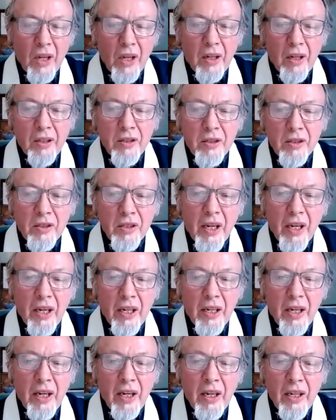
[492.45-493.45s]

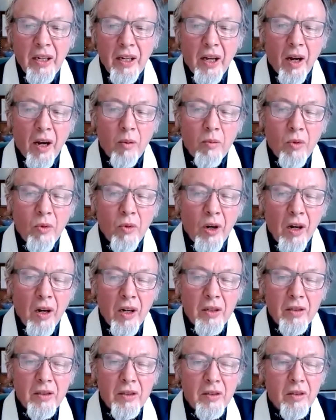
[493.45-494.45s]
steady, upright,
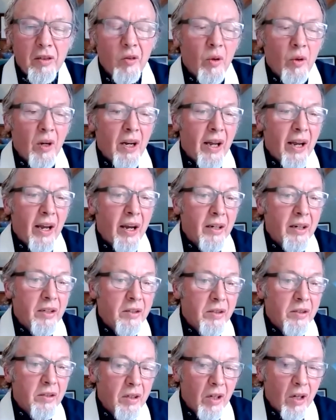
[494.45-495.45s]
relaxed,
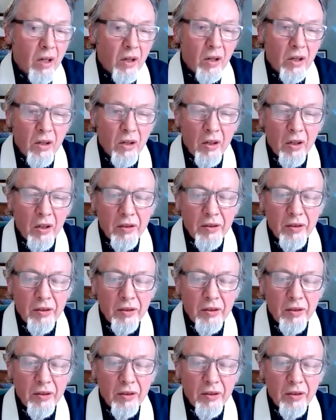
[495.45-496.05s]
alert,